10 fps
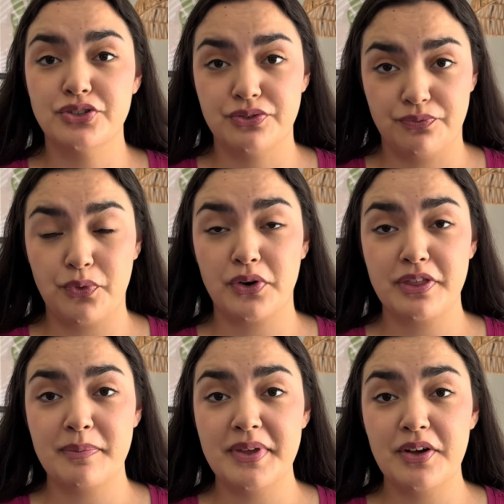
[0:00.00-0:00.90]
for the
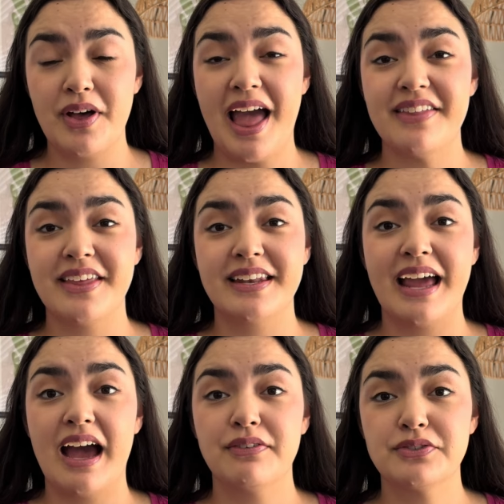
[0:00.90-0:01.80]
meal, and then
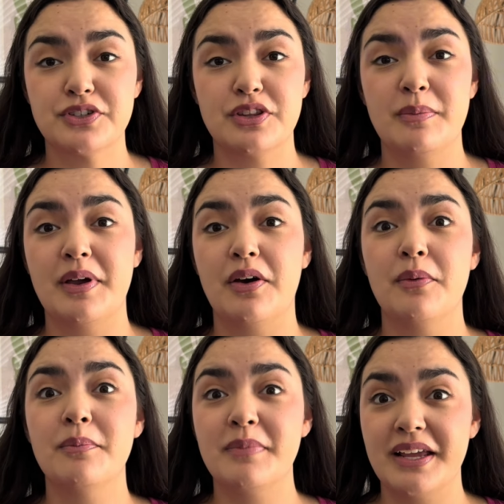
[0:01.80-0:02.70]
after the meal,
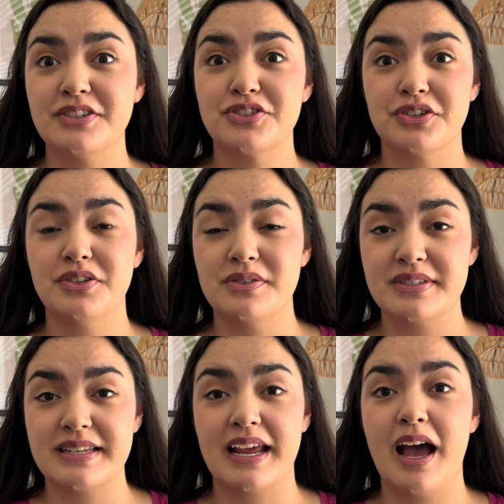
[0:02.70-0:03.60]
make sure you
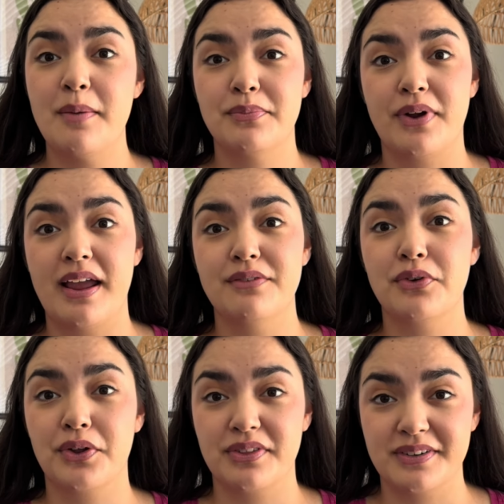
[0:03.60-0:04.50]
stay upright for
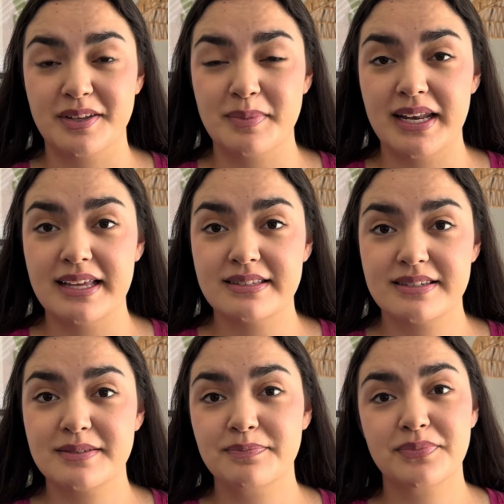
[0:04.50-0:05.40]
30
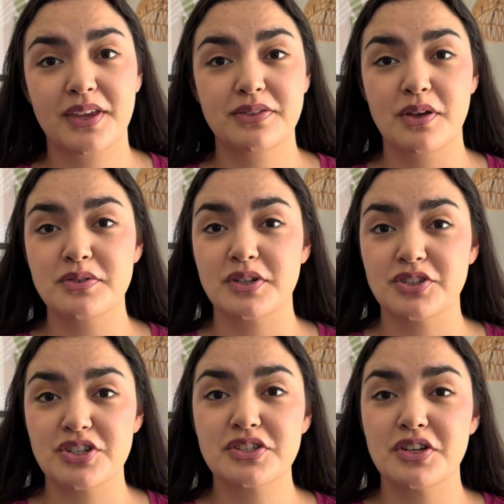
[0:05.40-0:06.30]
minutes. Those are
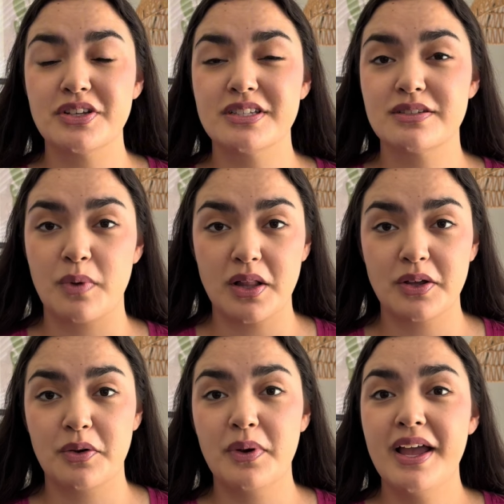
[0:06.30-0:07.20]
just good
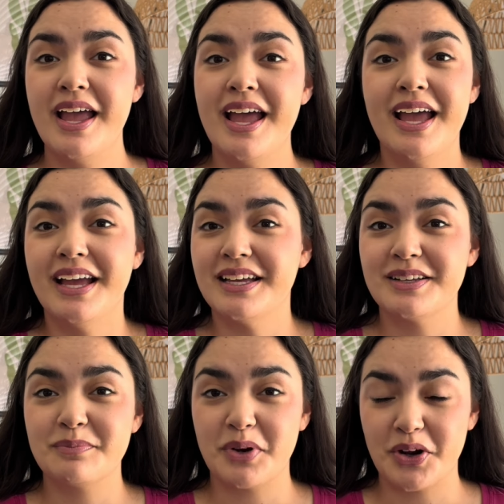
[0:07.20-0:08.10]
swallow
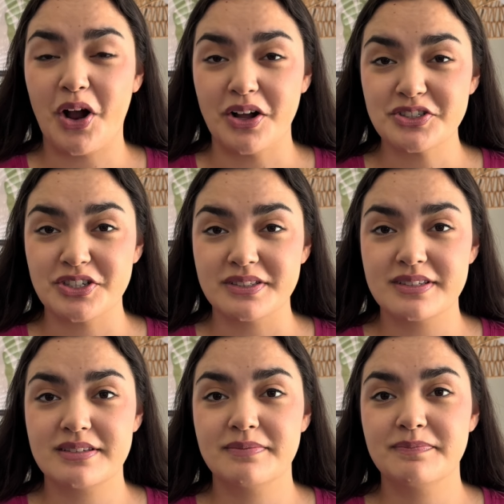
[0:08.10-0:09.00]
precautions